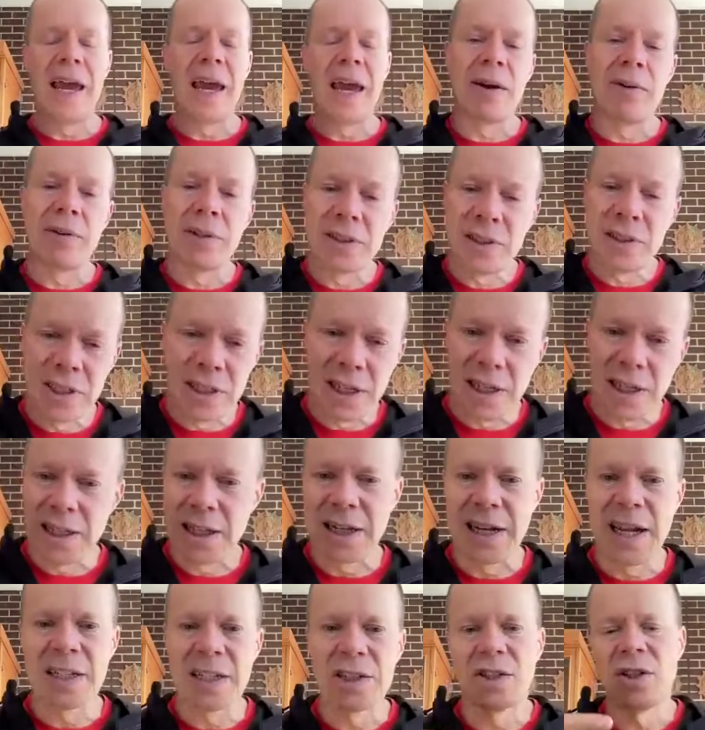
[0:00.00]
air and singing
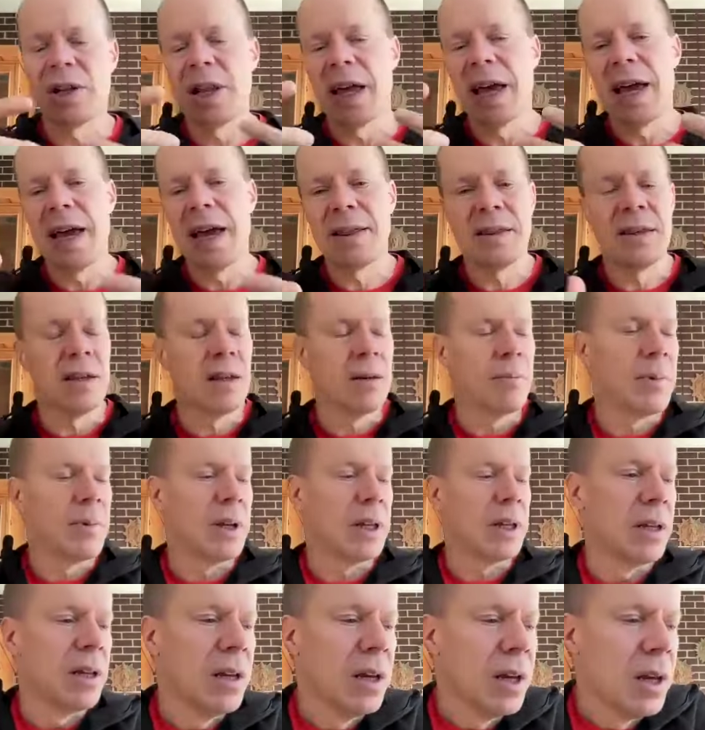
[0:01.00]
the national anthem
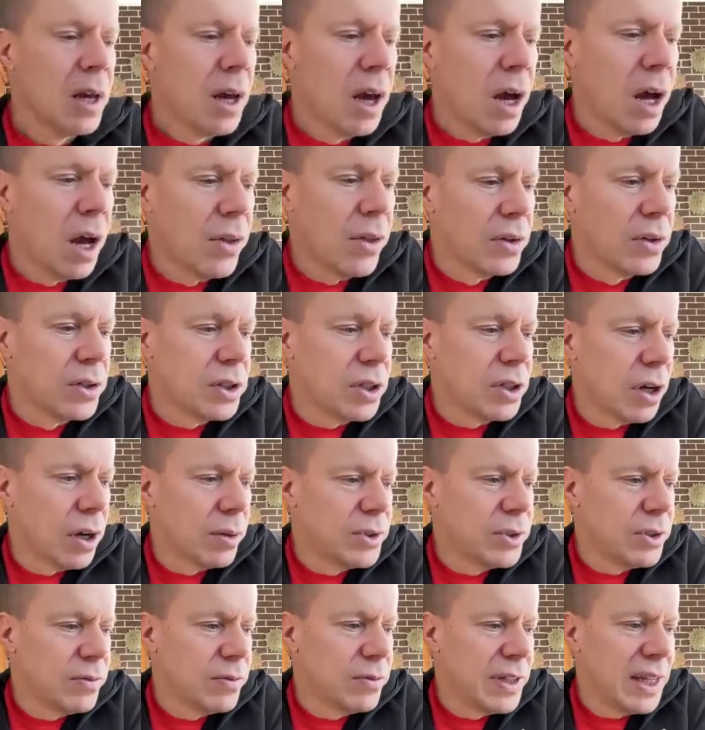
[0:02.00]
and those
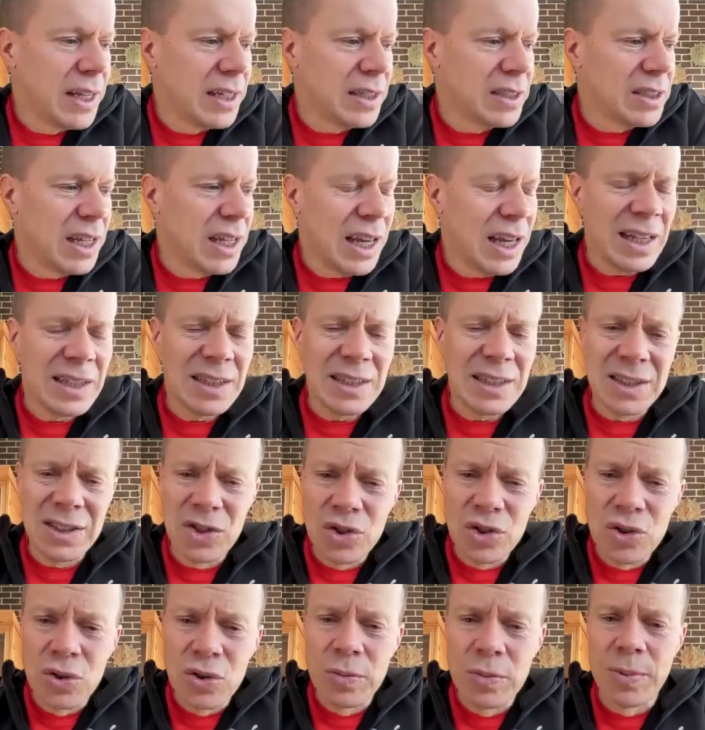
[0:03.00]
types of things. It's
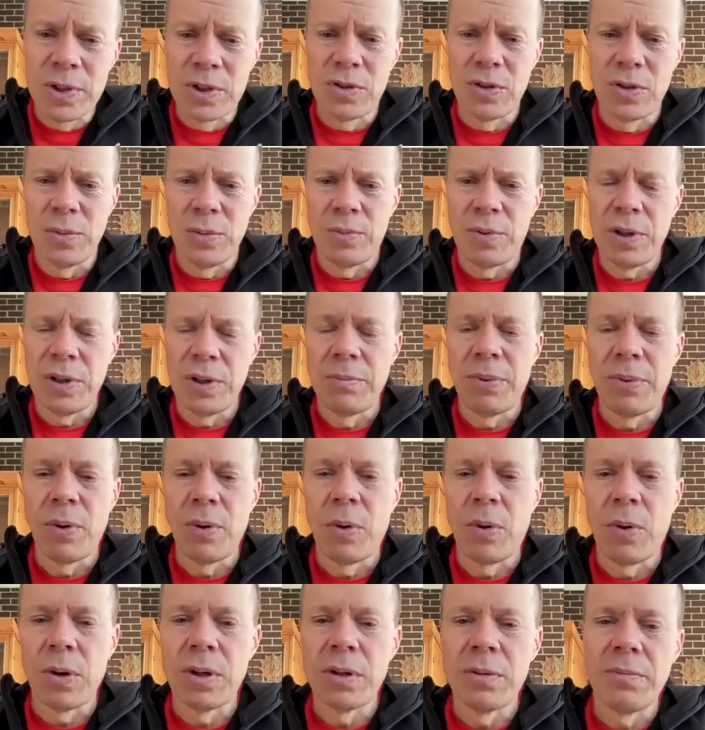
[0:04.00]
super, super
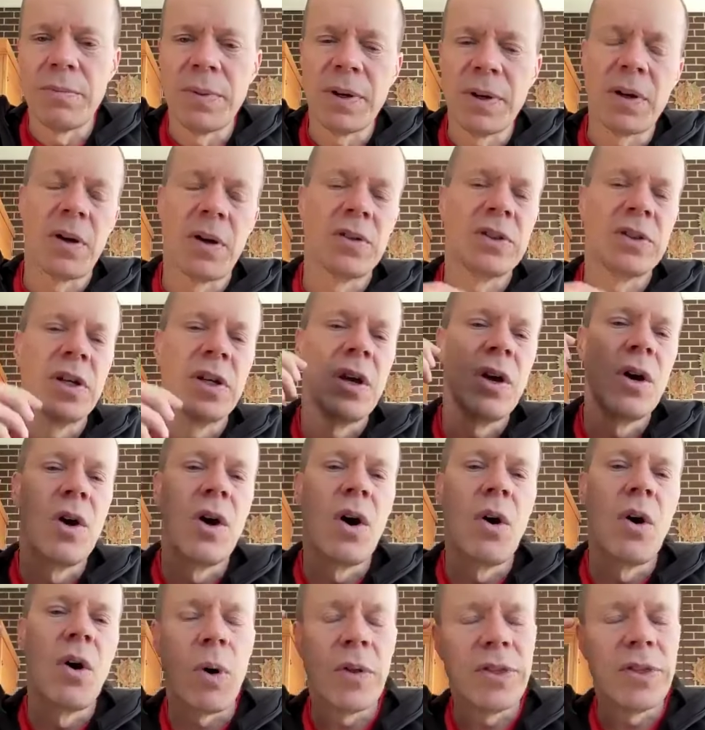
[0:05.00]
important, because
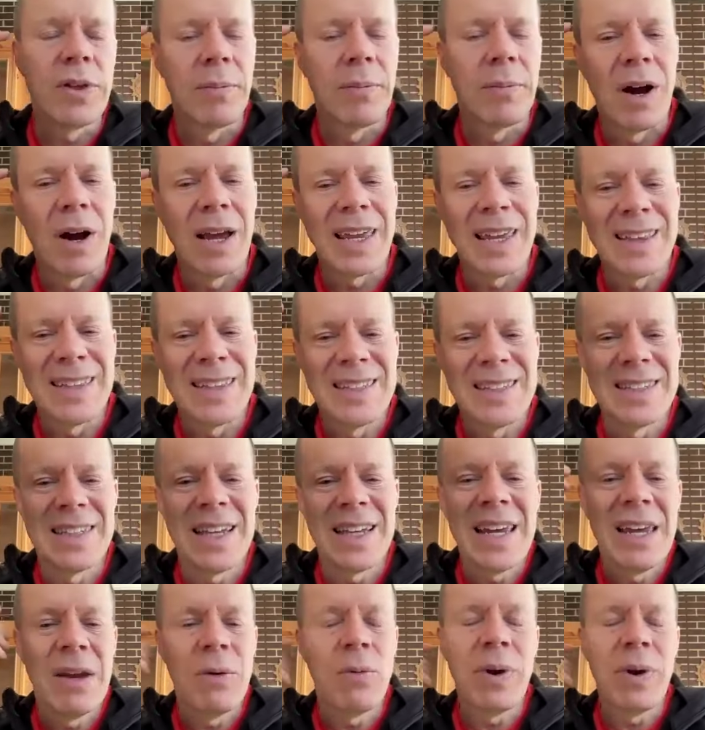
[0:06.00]
what the mind can
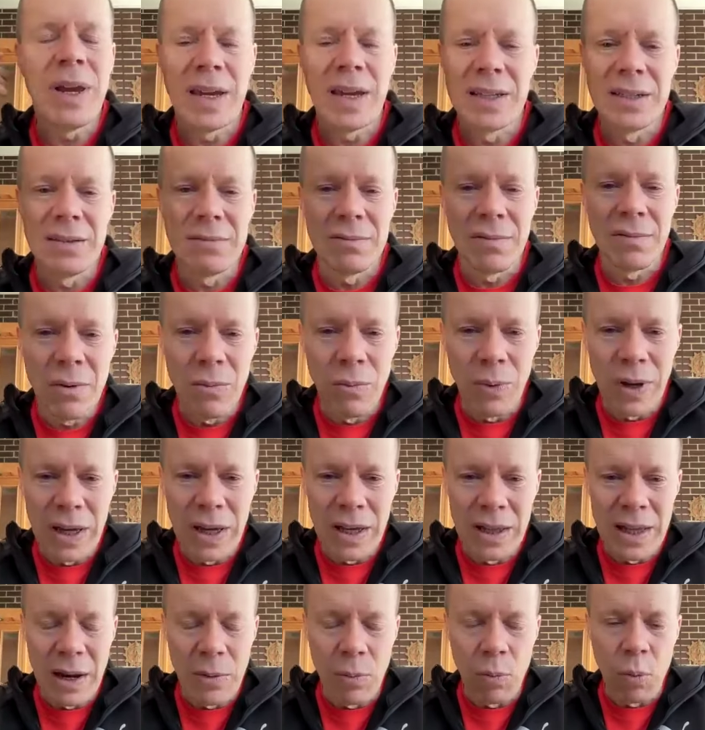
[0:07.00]
see, we can
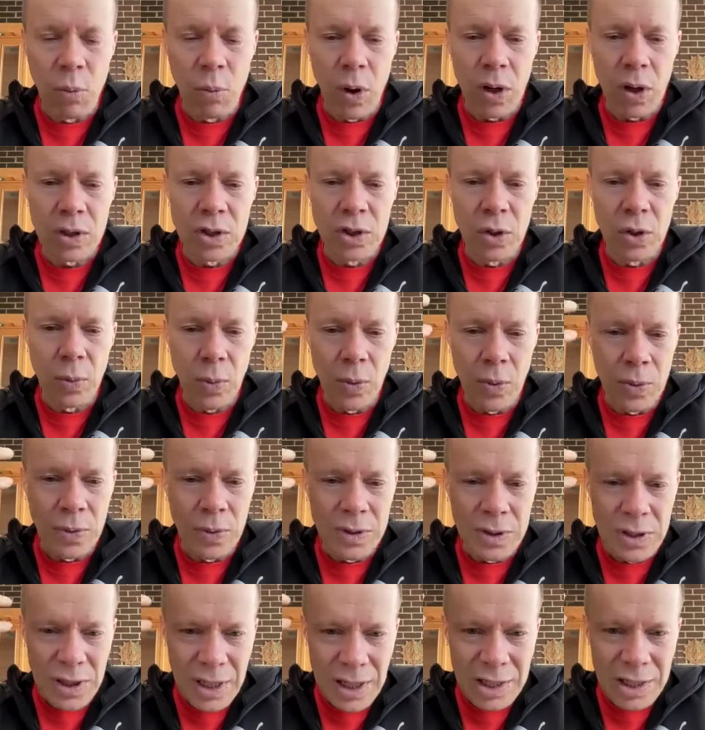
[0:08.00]
then work
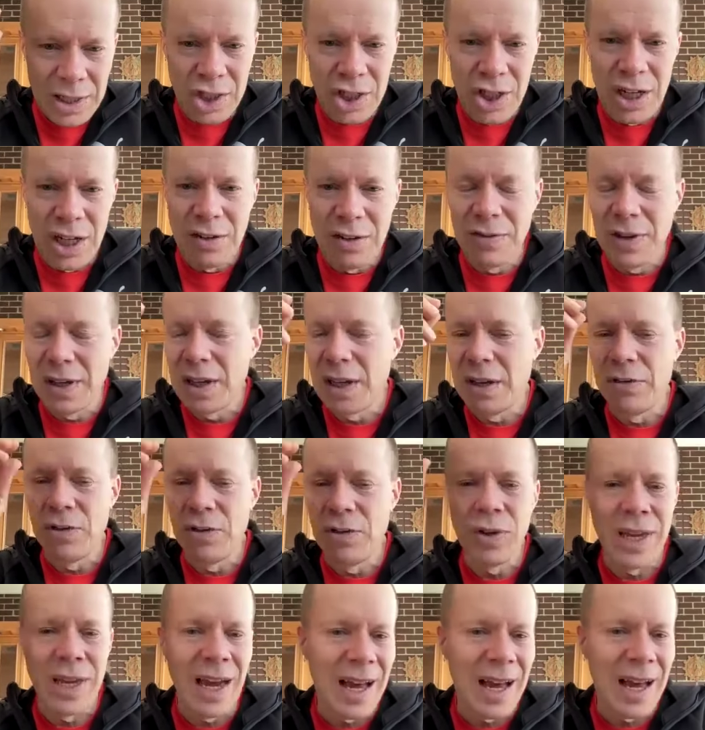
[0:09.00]
towards achieving.
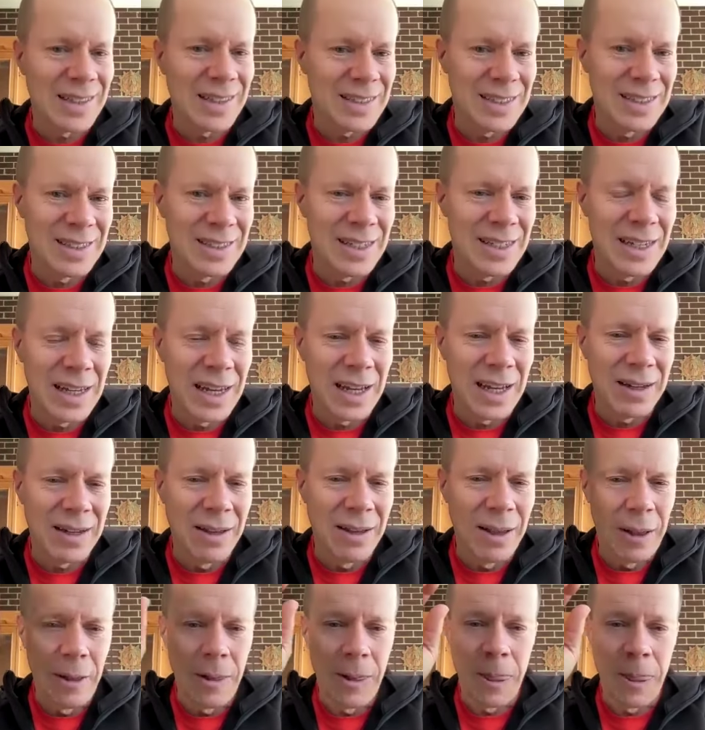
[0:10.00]
If you can't see
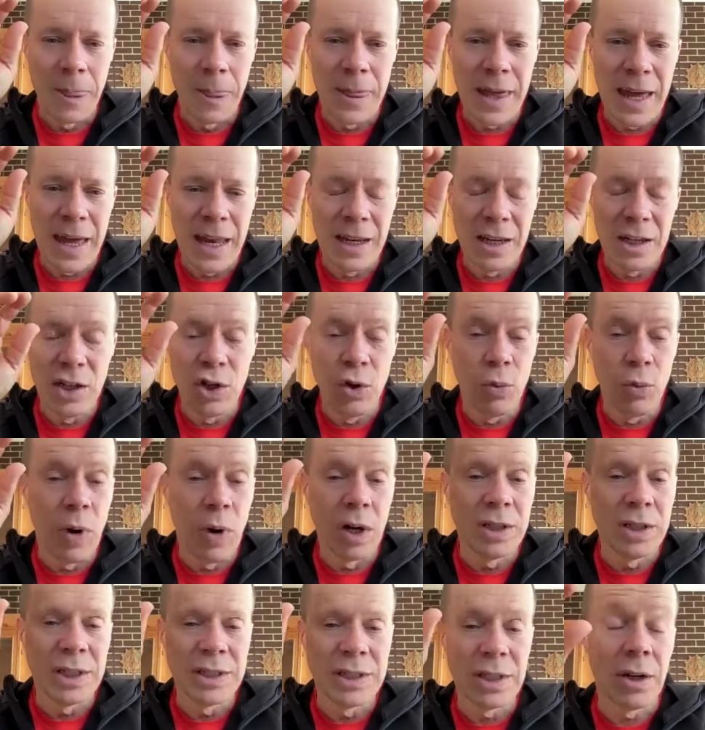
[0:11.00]
it, then you
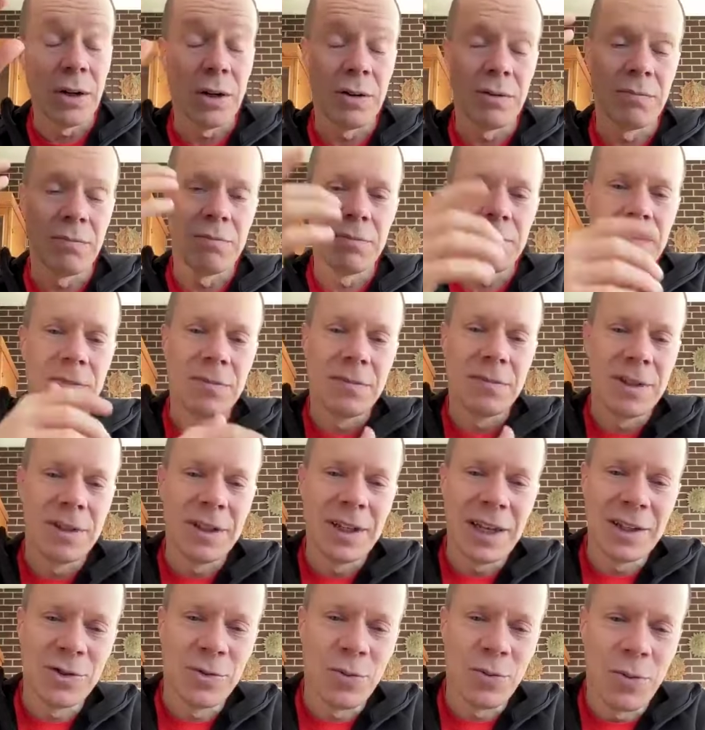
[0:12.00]
won't just, oh,
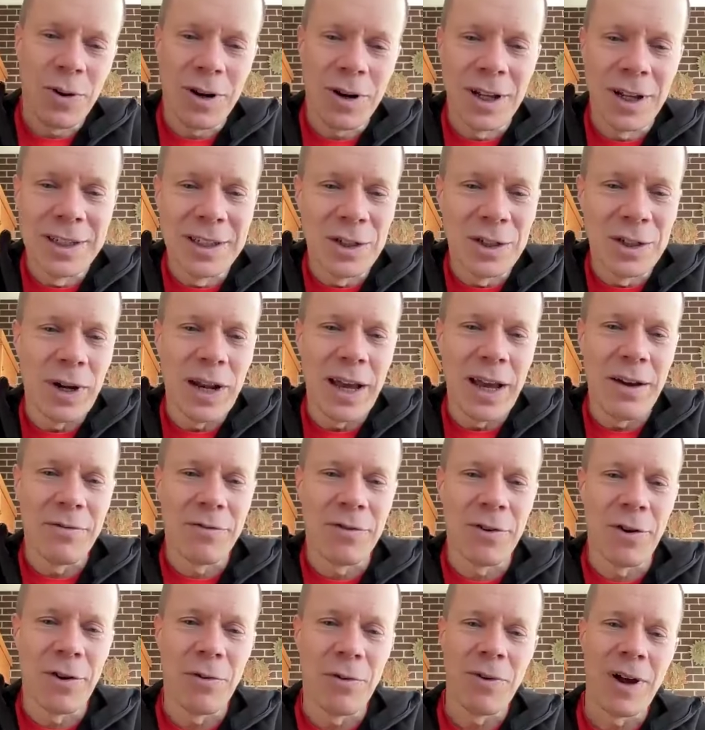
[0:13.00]
guess what? I just went
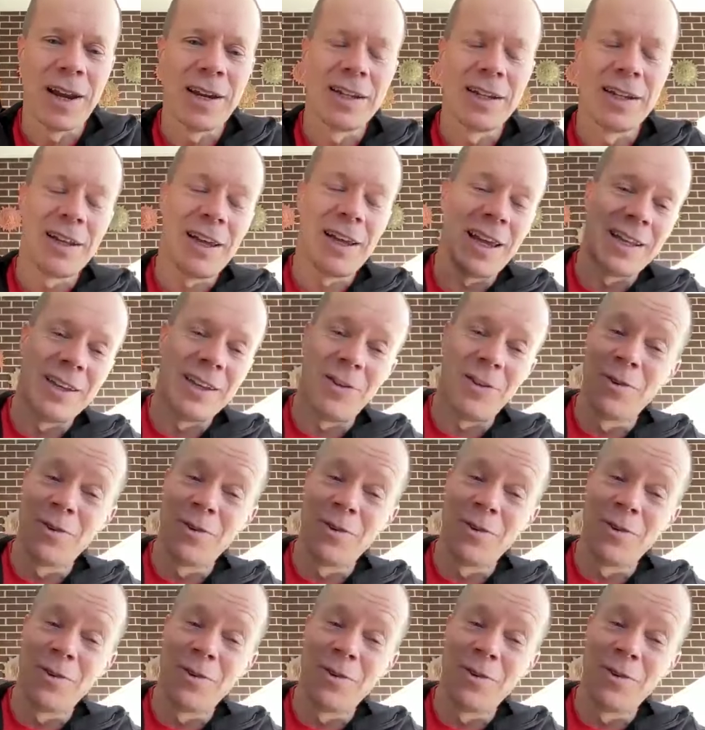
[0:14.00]
out for a run and